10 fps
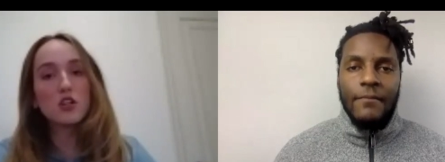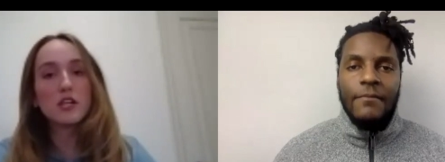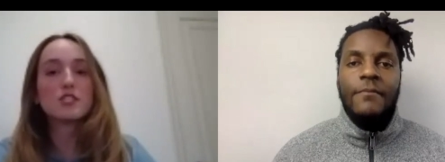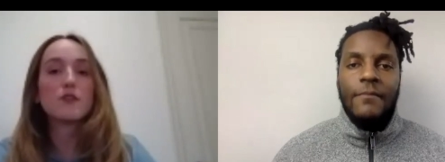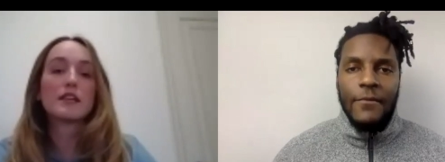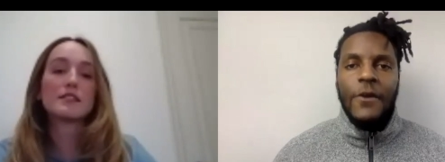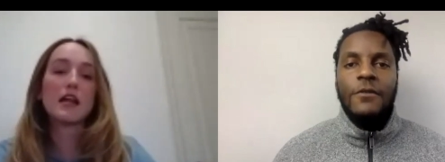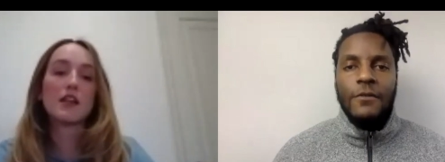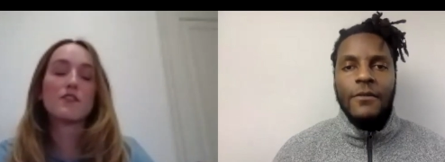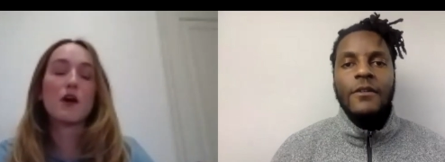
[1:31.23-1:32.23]
Speaker 1: I decided
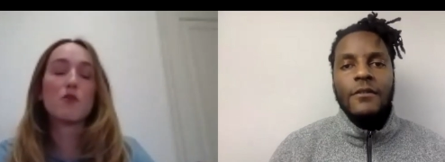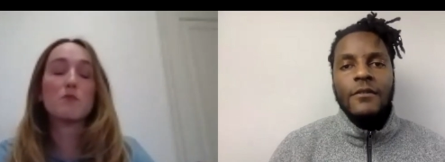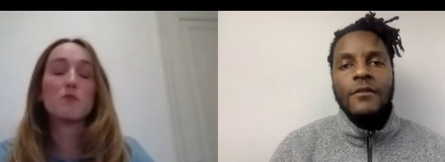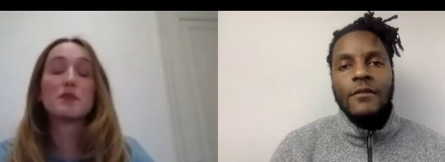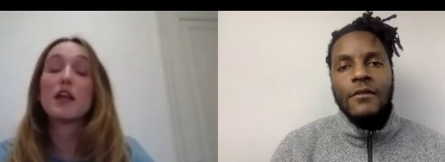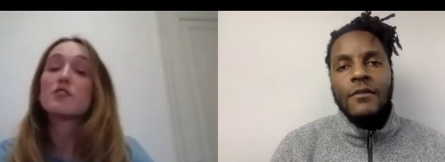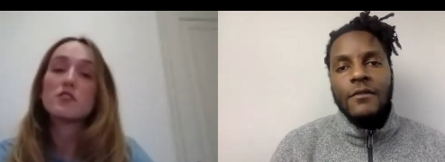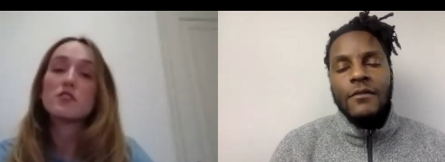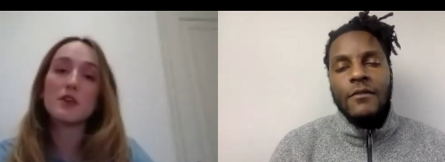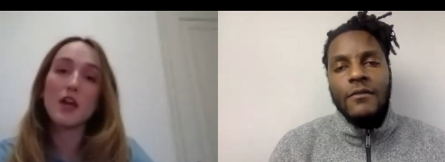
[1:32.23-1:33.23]
that that would potentially be
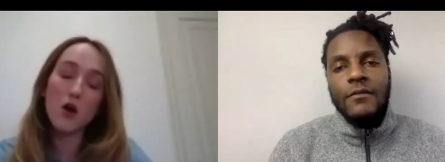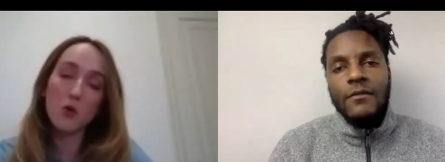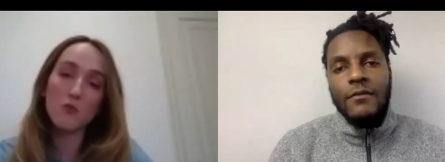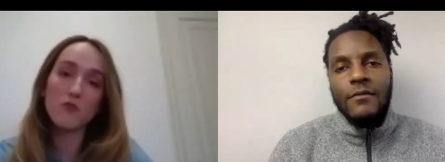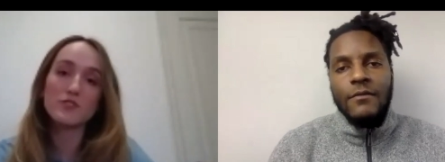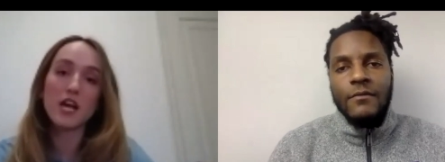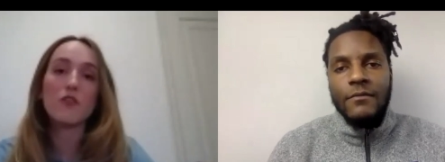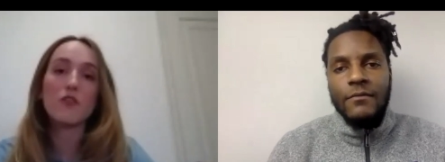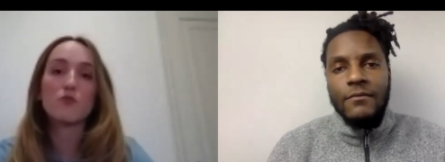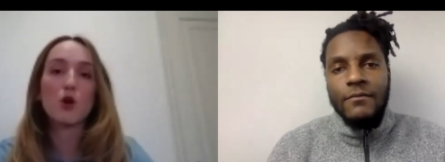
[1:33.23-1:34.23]
helpful down the
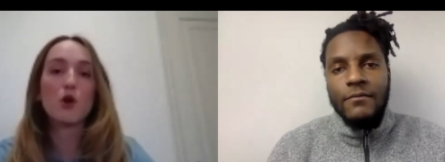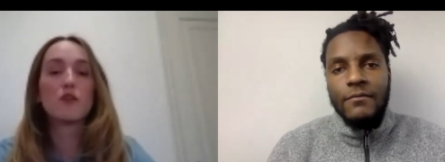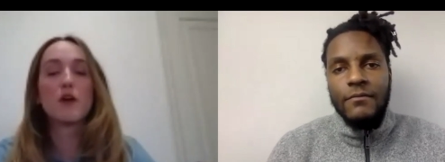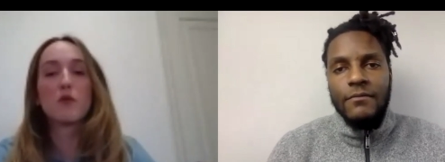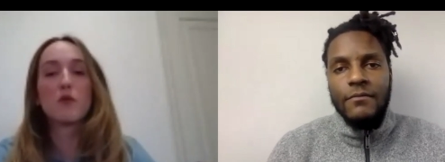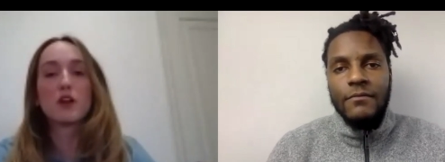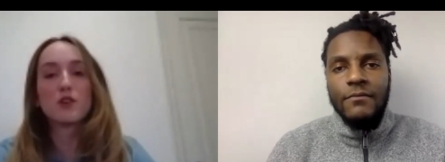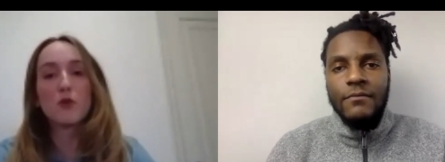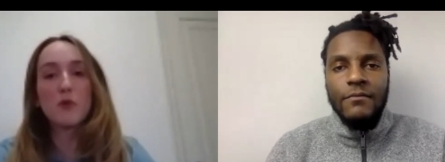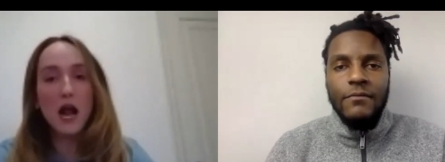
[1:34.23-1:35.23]
road if I wanted to own a
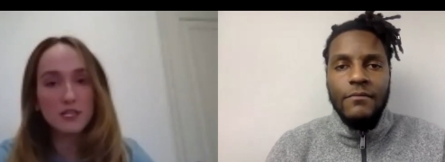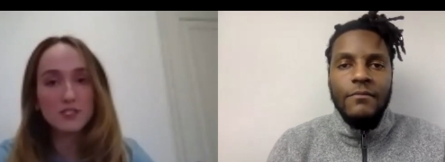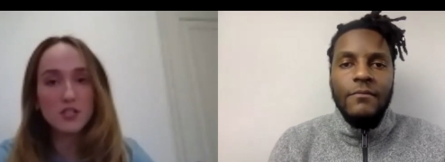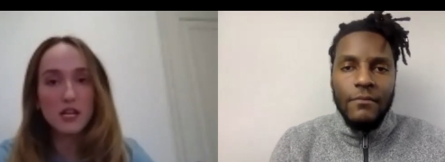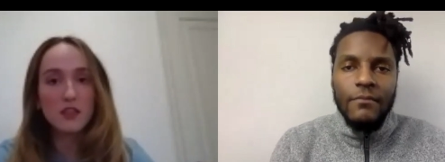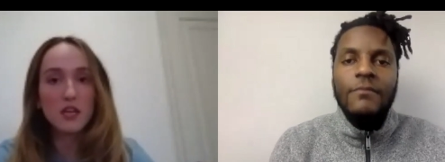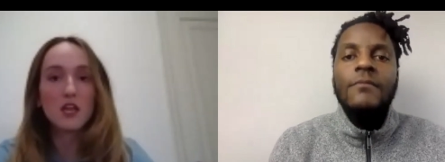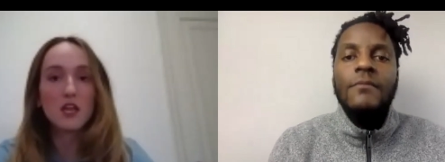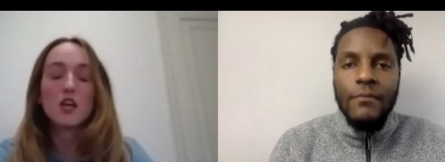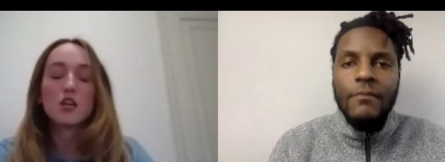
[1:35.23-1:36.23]
practice or anything.
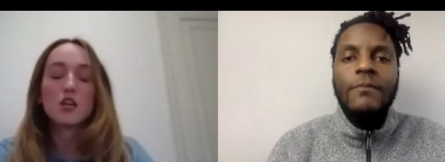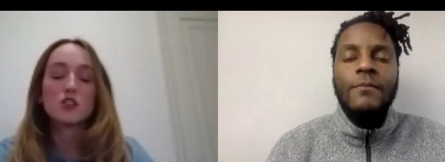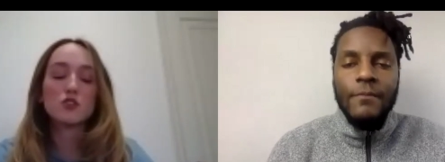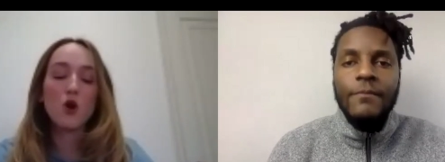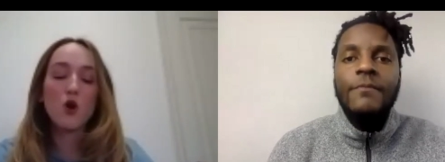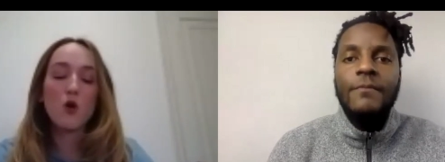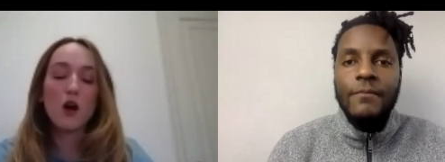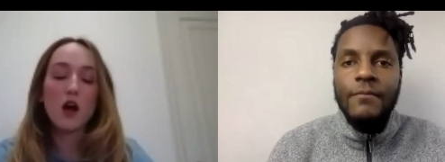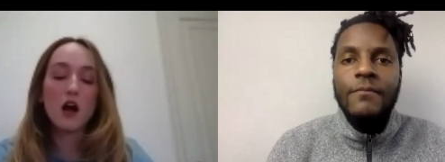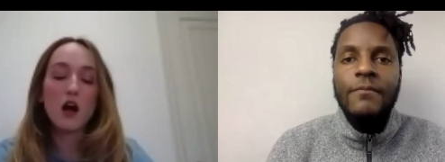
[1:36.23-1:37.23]
So,
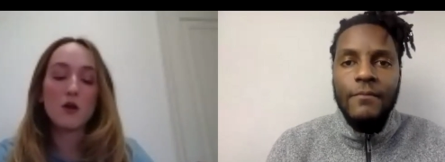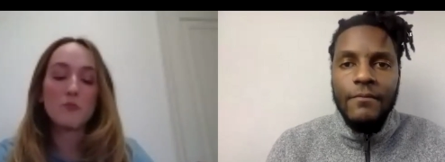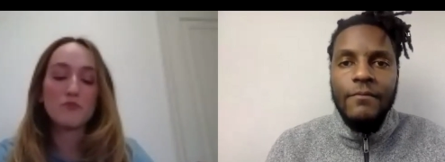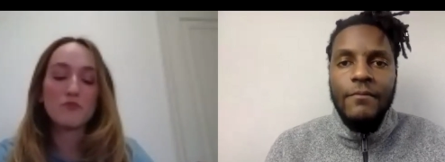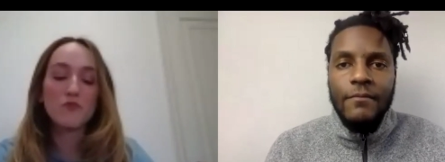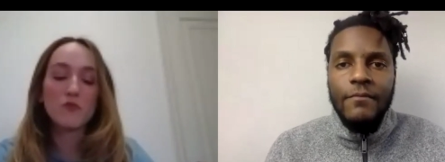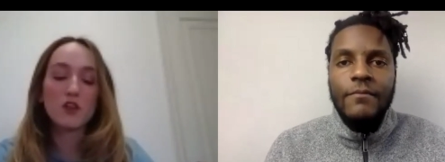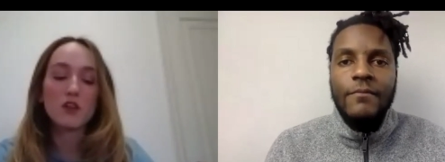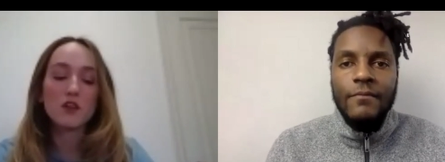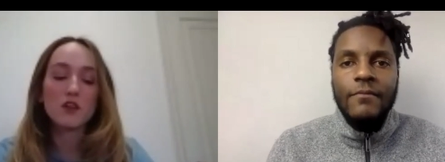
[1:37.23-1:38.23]
um,
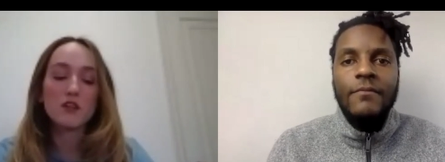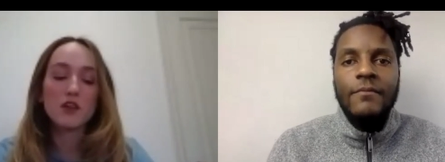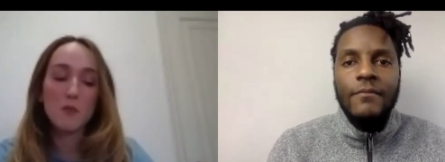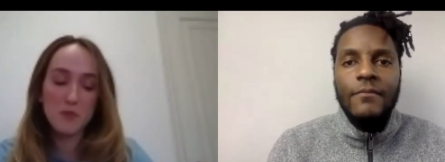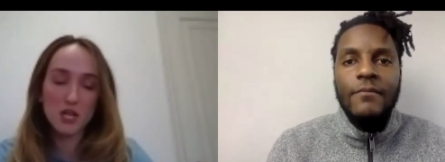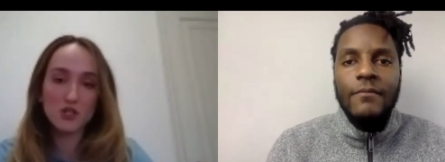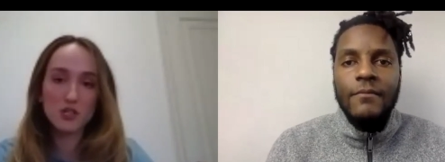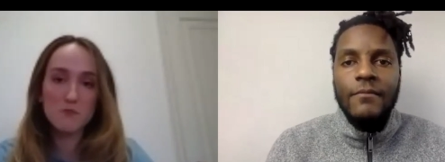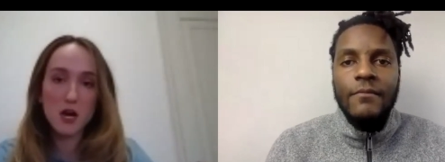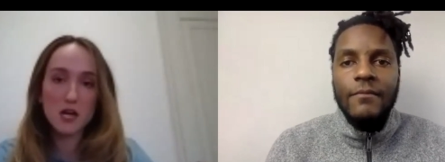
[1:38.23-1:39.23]
yep, majored
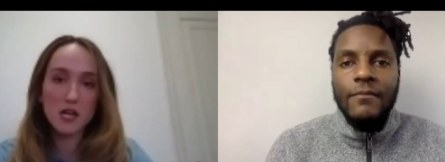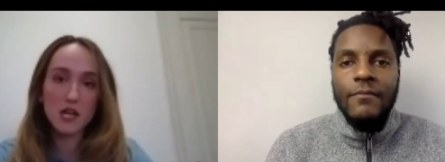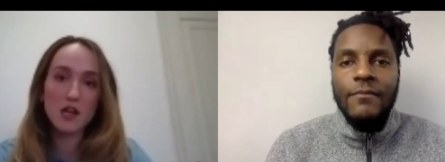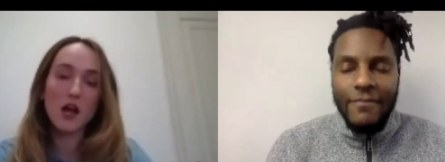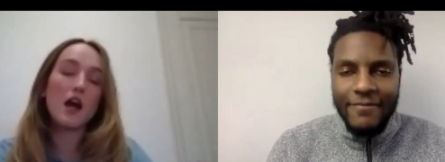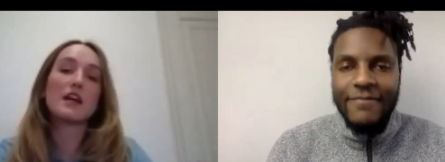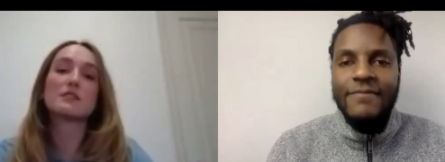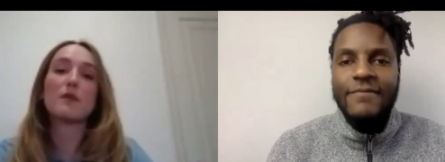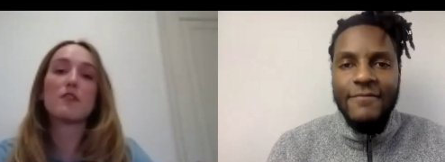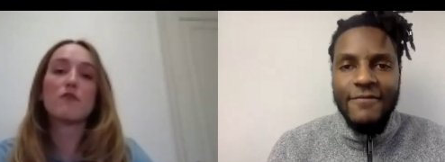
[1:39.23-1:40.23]
in marketing. I
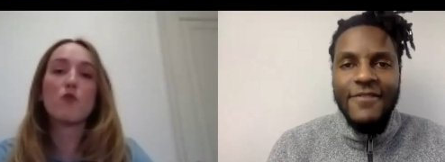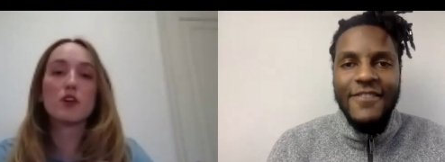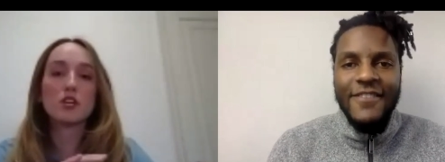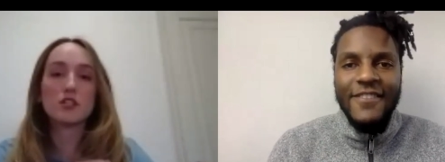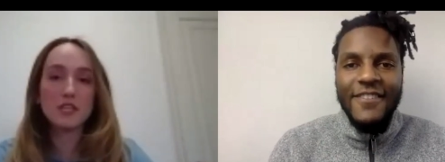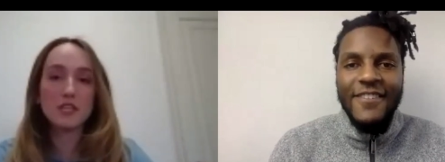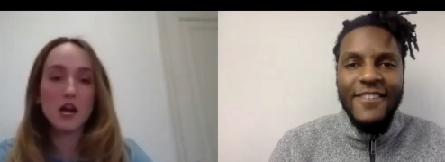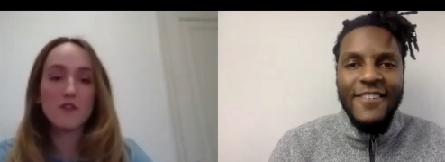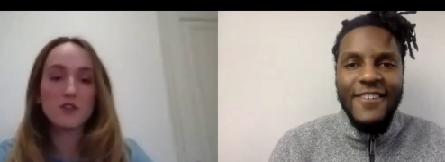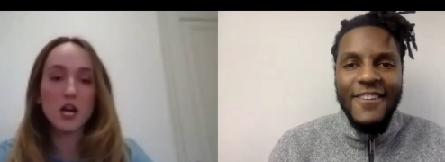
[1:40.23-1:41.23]
spent four years there
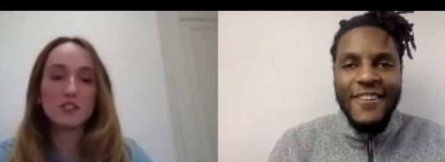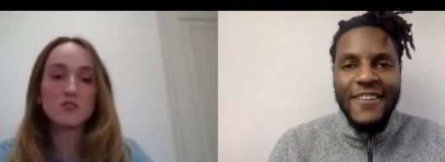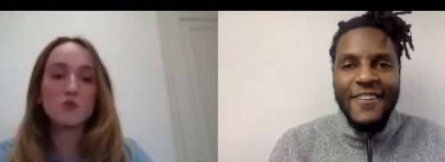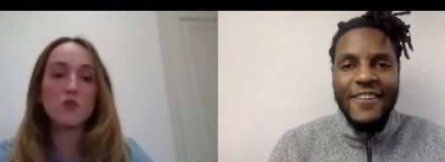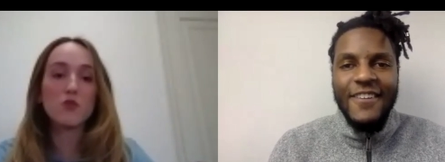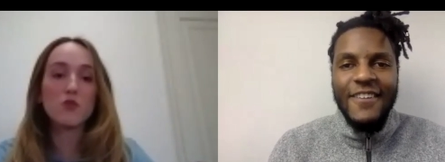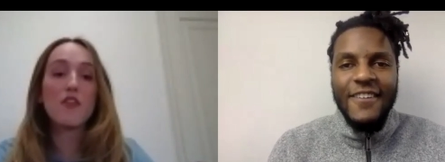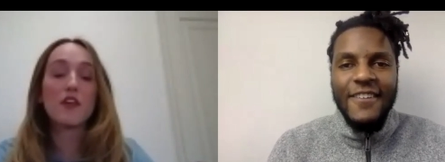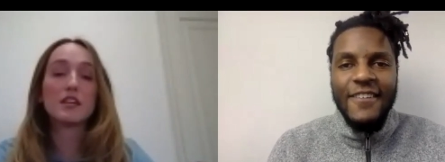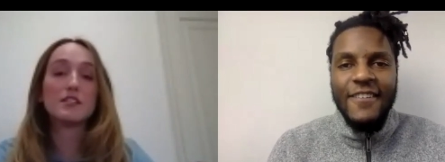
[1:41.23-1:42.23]
after high school, and then I
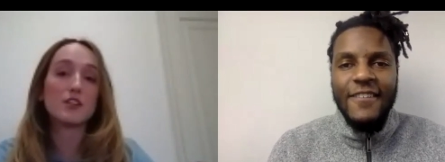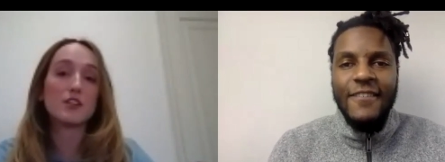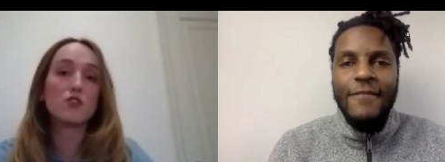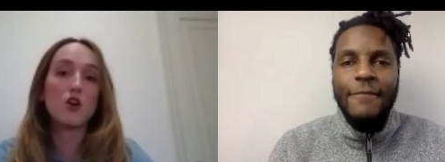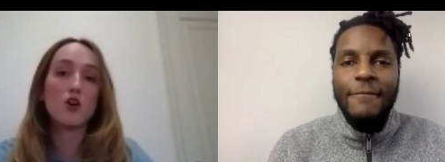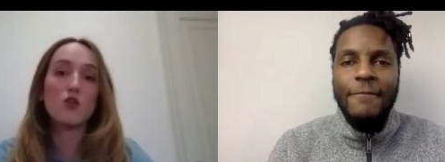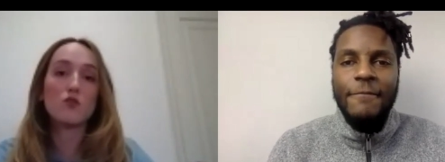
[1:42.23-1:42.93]
did go